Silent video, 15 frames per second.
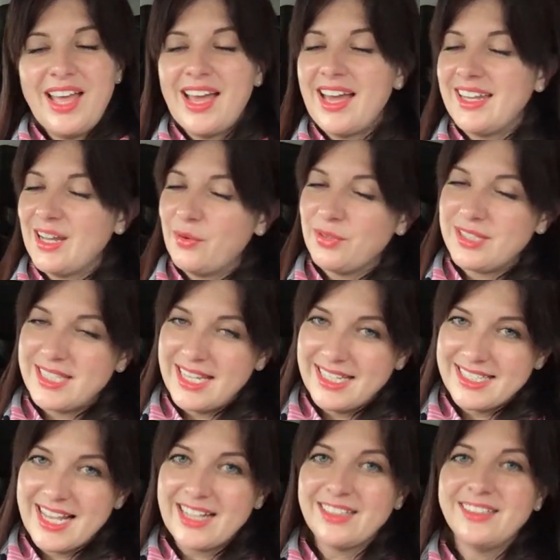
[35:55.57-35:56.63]
And I would say
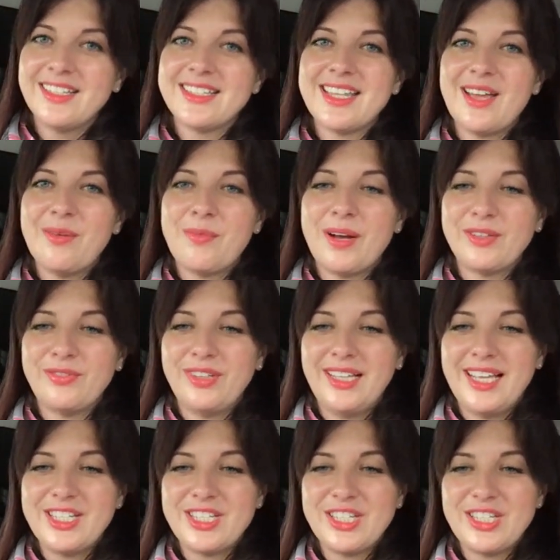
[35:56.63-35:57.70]
exactly the same about
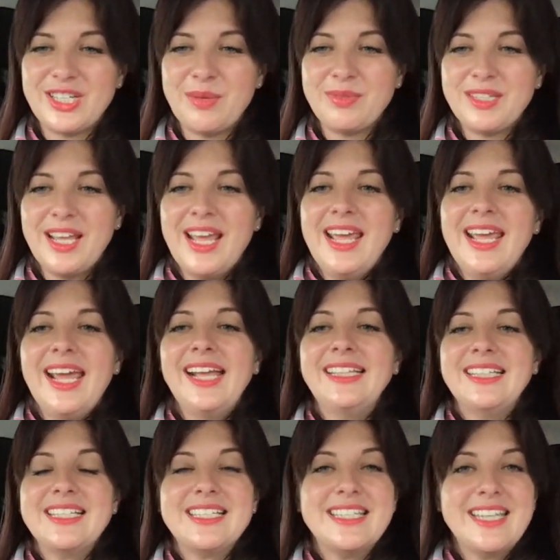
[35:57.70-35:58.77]
relationships. It
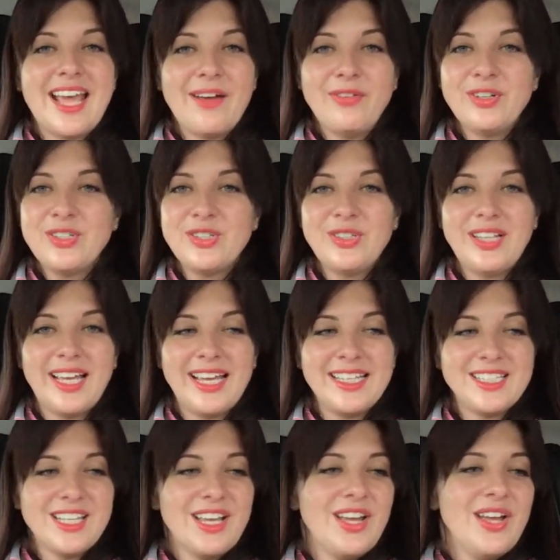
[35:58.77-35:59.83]
is never too late